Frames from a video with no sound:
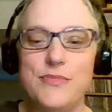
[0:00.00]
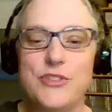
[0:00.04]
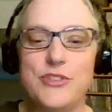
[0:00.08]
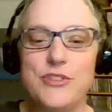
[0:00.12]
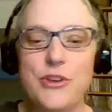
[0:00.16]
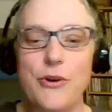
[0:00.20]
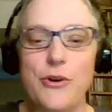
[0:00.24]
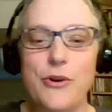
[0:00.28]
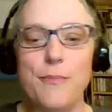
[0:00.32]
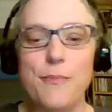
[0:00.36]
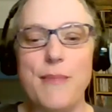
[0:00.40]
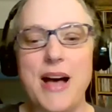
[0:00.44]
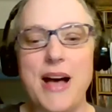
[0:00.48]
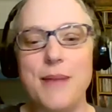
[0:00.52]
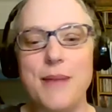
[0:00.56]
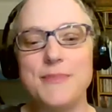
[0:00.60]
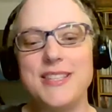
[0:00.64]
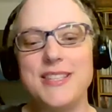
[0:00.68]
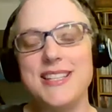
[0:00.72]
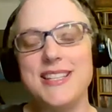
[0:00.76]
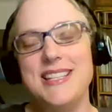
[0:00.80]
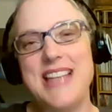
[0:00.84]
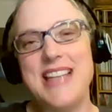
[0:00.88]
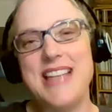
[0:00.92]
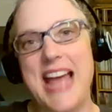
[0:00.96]
So
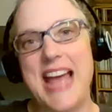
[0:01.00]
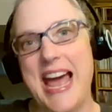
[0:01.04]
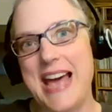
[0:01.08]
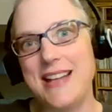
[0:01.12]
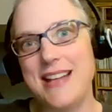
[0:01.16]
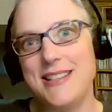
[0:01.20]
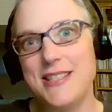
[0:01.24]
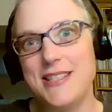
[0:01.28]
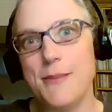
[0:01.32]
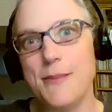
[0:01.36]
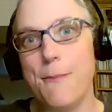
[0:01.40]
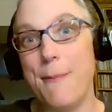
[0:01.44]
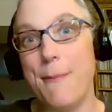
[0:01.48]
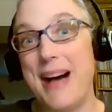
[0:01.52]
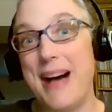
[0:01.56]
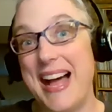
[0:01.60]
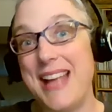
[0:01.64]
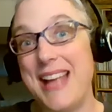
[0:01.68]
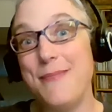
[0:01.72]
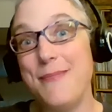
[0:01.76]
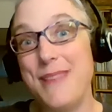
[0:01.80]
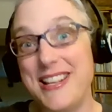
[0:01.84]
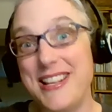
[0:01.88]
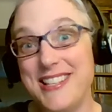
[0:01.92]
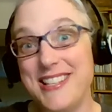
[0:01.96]
moms and dads,
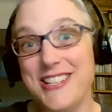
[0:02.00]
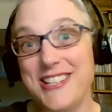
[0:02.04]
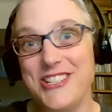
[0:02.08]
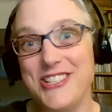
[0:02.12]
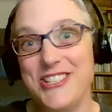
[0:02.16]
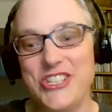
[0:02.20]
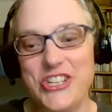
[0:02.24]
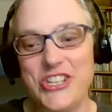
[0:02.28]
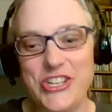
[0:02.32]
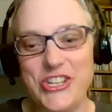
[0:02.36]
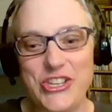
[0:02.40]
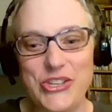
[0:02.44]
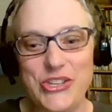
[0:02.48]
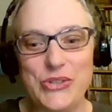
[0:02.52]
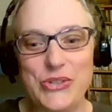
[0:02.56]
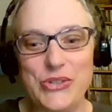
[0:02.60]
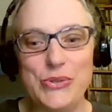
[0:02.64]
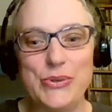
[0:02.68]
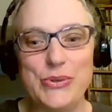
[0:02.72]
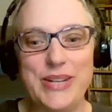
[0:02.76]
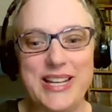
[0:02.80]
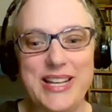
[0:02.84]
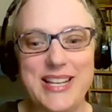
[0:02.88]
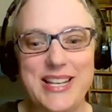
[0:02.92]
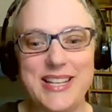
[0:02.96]
my message to
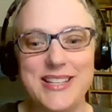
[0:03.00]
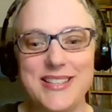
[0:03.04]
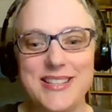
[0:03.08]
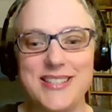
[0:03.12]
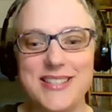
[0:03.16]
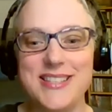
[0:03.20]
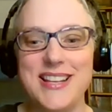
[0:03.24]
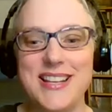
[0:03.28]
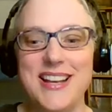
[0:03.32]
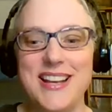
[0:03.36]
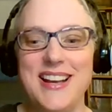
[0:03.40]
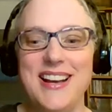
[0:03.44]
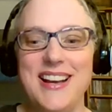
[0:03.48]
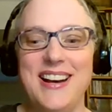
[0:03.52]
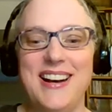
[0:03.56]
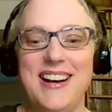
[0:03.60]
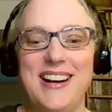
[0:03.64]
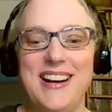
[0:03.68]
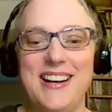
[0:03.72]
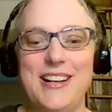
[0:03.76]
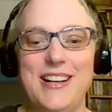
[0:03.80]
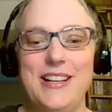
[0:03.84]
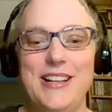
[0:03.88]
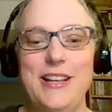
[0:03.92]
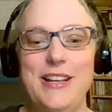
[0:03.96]
you is
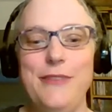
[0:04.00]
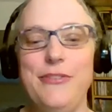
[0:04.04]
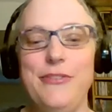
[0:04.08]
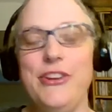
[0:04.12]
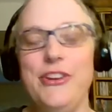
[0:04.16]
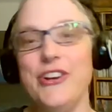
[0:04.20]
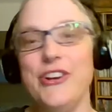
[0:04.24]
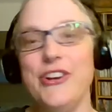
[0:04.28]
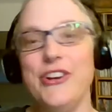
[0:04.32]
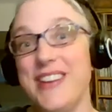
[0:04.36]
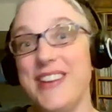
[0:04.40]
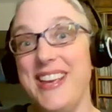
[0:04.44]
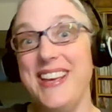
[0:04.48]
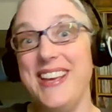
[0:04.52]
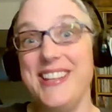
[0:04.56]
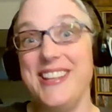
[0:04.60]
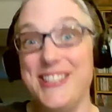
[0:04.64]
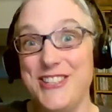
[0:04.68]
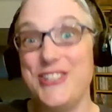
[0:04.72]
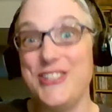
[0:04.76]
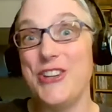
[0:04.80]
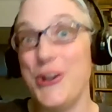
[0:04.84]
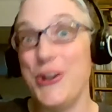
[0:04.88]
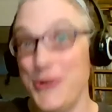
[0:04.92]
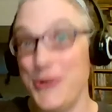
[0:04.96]
if your
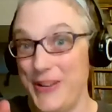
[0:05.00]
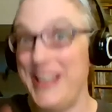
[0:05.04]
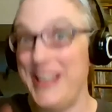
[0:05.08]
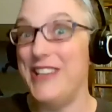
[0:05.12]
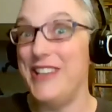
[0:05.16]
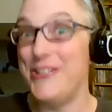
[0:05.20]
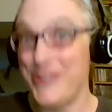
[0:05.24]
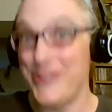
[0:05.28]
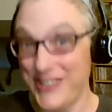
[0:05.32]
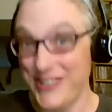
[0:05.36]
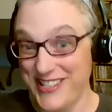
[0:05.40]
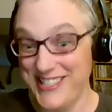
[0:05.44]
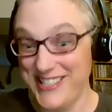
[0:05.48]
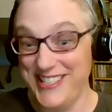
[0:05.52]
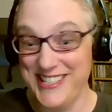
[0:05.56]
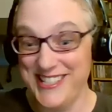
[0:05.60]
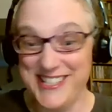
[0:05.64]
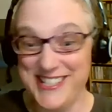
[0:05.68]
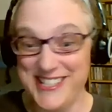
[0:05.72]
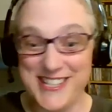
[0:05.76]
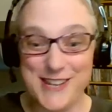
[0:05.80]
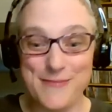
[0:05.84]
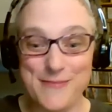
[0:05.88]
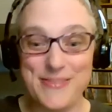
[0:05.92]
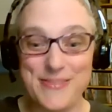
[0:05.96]
kids show interest
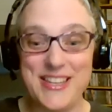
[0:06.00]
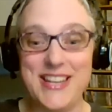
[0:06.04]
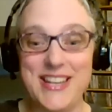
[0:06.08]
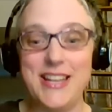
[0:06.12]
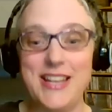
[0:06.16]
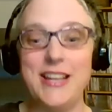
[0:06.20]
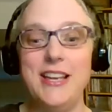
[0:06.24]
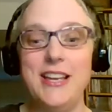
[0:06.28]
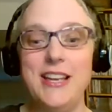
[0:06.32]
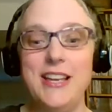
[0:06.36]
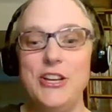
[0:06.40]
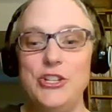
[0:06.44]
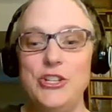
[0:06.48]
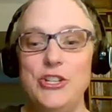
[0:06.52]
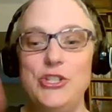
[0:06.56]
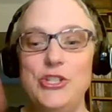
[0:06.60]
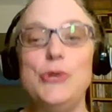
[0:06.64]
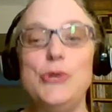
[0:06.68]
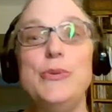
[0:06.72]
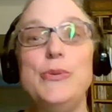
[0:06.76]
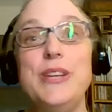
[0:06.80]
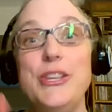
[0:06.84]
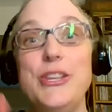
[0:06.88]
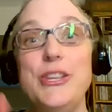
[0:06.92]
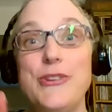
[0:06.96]
in something,
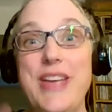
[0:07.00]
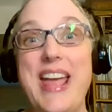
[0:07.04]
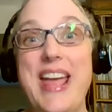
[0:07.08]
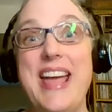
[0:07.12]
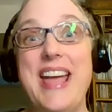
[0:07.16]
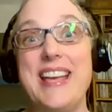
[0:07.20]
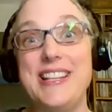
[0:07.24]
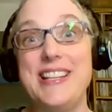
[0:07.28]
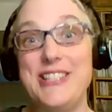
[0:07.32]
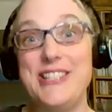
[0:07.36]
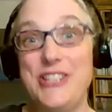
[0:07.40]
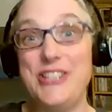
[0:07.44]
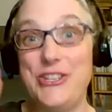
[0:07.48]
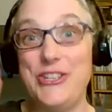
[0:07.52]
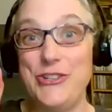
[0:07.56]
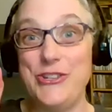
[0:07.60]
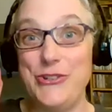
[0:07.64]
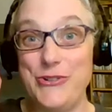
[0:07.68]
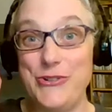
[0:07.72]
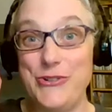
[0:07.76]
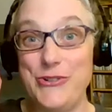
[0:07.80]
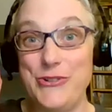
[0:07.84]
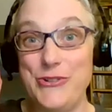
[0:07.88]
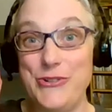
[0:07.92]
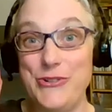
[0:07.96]
do what you can
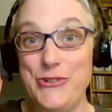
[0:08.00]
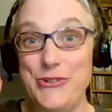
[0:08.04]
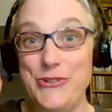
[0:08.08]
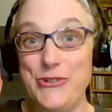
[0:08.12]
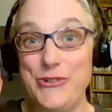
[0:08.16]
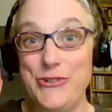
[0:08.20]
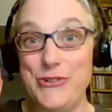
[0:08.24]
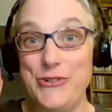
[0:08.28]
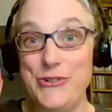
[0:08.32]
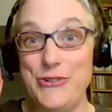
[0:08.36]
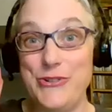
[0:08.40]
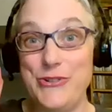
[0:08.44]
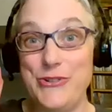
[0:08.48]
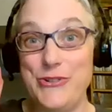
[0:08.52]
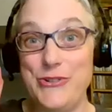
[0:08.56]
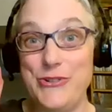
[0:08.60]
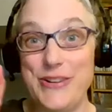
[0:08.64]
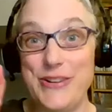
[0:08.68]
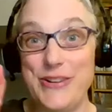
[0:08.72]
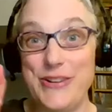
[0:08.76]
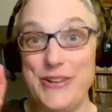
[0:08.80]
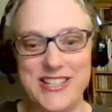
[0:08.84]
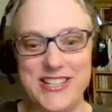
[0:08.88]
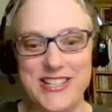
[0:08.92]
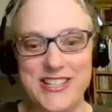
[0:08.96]
to encourage that
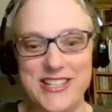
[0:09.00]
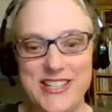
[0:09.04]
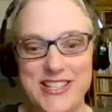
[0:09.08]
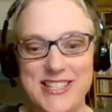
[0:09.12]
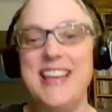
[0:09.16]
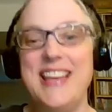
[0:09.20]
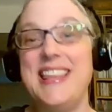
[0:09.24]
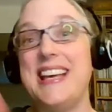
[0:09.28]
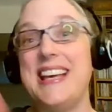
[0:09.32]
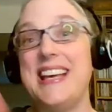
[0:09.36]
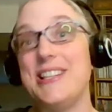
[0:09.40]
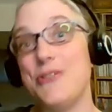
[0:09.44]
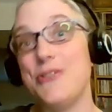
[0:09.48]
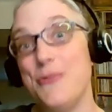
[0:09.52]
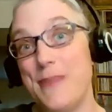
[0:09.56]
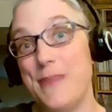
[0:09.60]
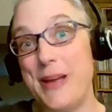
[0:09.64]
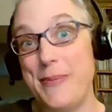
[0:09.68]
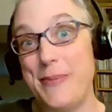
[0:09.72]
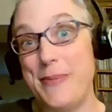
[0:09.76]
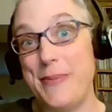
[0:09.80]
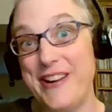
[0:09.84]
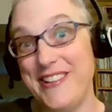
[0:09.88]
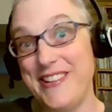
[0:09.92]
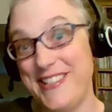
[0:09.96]
interest. That's what
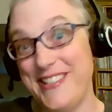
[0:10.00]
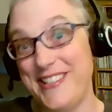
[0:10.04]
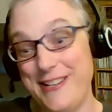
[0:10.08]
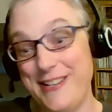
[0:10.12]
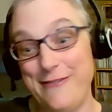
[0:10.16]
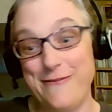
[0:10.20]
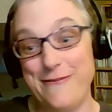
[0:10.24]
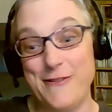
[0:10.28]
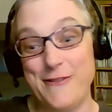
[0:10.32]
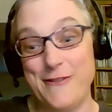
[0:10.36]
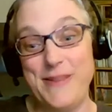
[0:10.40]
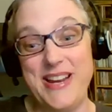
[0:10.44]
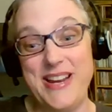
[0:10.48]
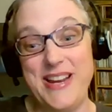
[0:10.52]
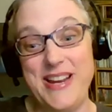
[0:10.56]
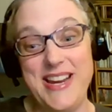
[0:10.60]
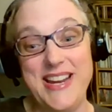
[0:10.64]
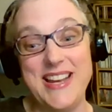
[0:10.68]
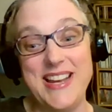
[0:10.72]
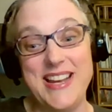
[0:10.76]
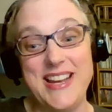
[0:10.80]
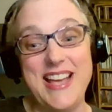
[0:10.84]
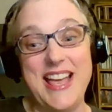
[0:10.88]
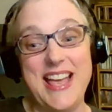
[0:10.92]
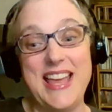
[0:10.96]
my parents did for
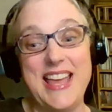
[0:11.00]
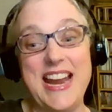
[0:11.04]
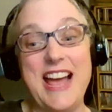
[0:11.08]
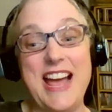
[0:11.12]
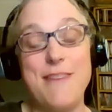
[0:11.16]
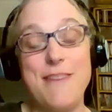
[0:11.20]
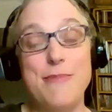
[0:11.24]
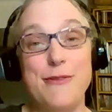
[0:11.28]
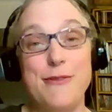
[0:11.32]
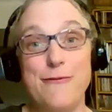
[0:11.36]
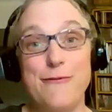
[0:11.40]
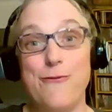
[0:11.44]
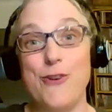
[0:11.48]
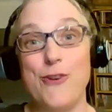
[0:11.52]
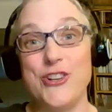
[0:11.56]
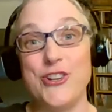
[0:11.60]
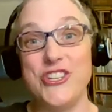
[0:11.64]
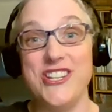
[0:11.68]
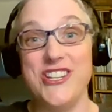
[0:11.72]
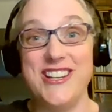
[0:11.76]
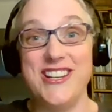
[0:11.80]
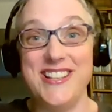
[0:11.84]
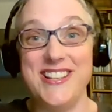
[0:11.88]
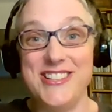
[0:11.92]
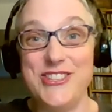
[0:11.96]
me. And I've been
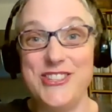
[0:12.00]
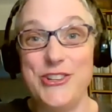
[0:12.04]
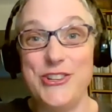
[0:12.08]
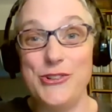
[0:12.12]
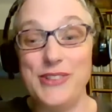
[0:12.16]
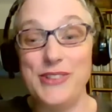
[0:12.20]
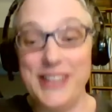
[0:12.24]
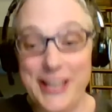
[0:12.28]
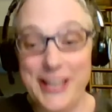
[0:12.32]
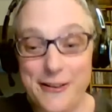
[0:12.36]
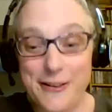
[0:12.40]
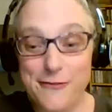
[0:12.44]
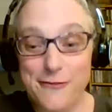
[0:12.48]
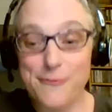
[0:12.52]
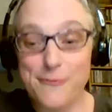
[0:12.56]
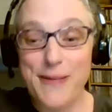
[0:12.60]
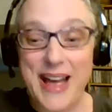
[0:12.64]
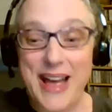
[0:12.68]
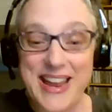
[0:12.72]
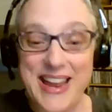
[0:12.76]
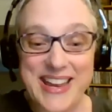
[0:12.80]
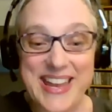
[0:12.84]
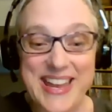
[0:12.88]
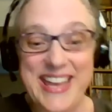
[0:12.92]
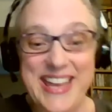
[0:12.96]
fortunate to live
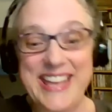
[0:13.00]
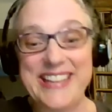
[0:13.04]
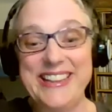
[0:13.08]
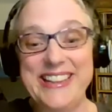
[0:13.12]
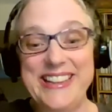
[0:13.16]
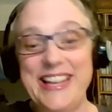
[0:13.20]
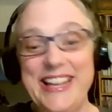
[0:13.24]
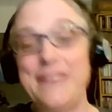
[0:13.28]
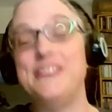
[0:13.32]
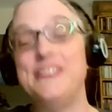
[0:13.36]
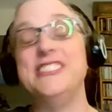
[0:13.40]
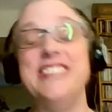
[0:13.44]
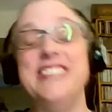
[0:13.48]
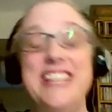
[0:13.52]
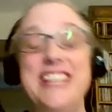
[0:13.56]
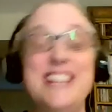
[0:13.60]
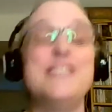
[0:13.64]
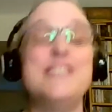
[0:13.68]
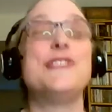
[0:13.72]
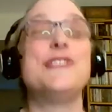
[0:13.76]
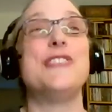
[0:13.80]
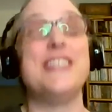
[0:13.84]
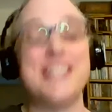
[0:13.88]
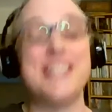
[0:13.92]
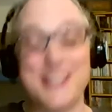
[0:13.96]
my kid level
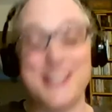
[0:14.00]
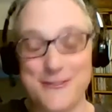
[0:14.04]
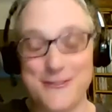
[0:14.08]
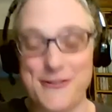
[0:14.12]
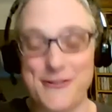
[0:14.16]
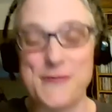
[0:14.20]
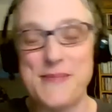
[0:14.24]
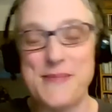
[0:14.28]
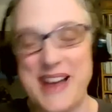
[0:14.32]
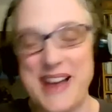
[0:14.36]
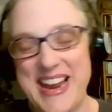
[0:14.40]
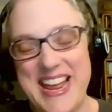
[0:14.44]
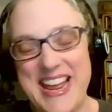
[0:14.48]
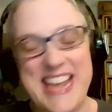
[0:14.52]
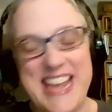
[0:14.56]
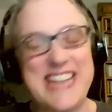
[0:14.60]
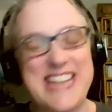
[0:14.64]
interest for my